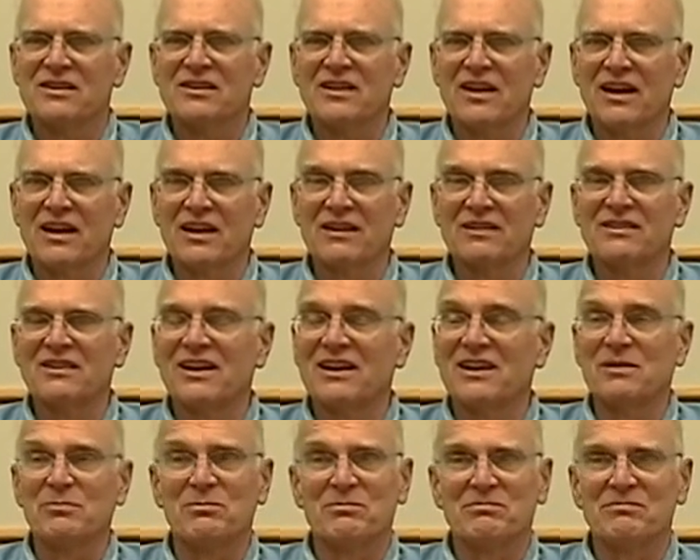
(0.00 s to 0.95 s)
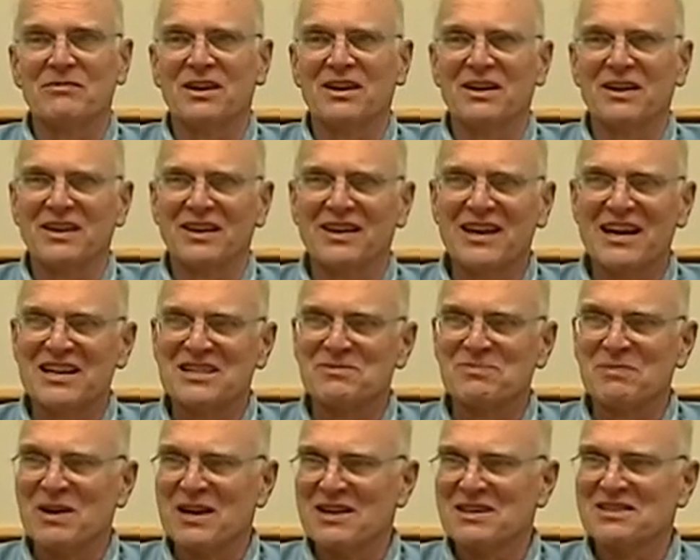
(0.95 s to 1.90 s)
how to don a uh, gas
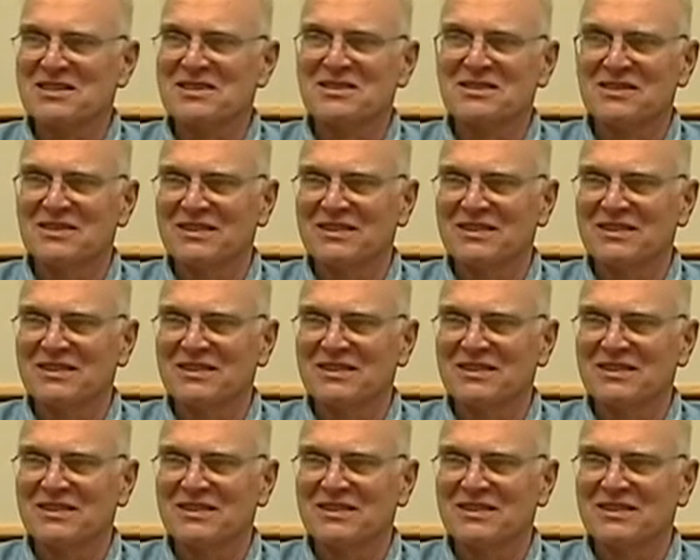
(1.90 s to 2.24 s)
mask,